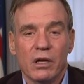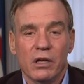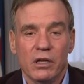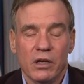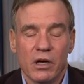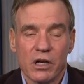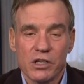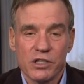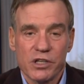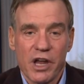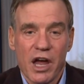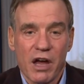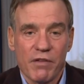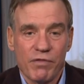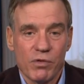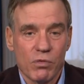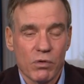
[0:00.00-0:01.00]
young
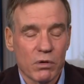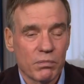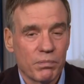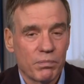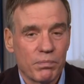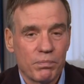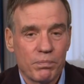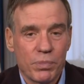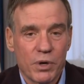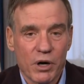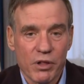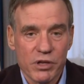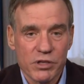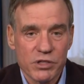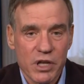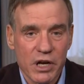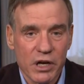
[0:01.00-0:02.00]
staff who were part of the
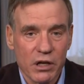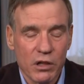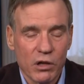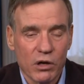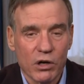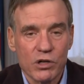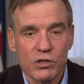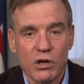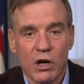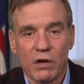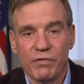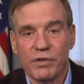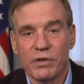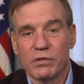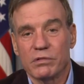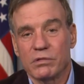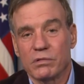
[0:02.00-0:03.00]
Senate clerk's
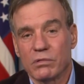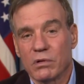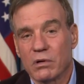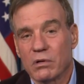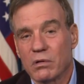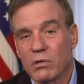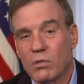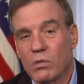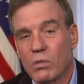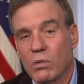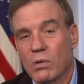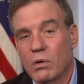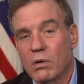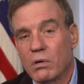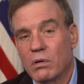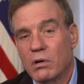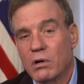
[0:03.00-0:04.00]
office or,
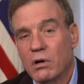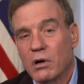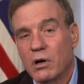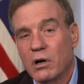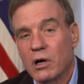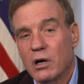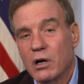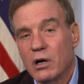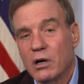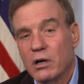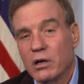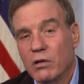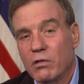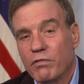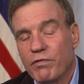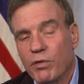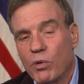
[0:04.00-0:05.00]
or you
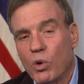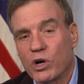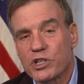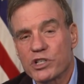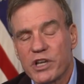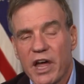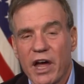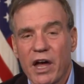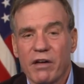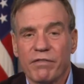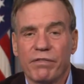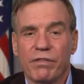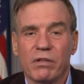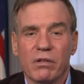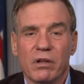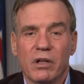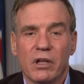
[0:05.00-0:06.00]
know, floor staff
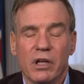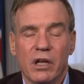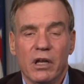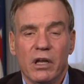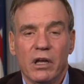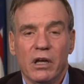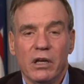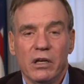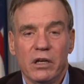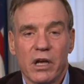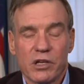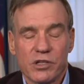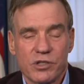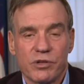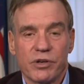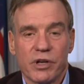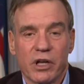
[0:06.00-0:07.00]

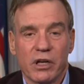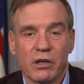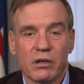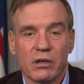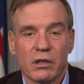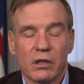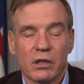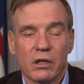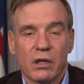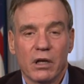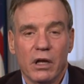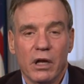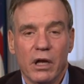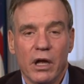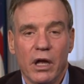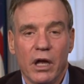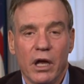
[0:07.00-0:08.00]
yesterday.
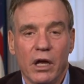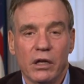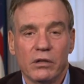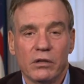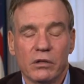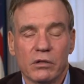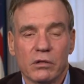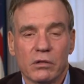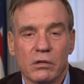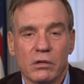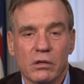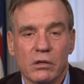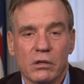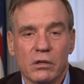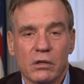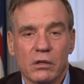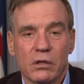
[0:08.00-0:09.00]
And
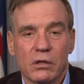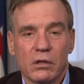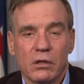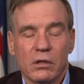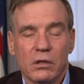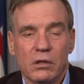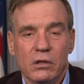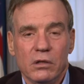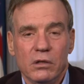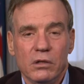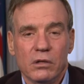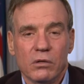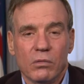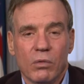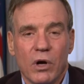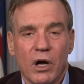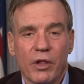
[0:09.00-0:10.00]
you know,
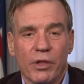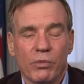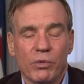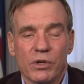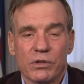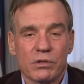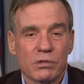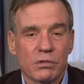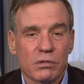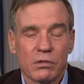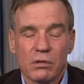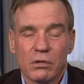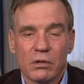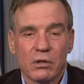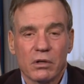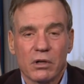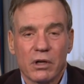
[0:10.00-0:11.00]
while there was,
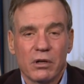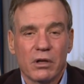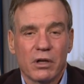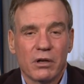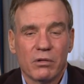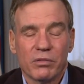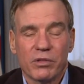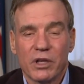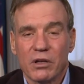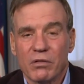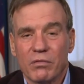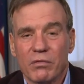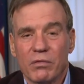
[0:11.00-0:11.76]
I don't think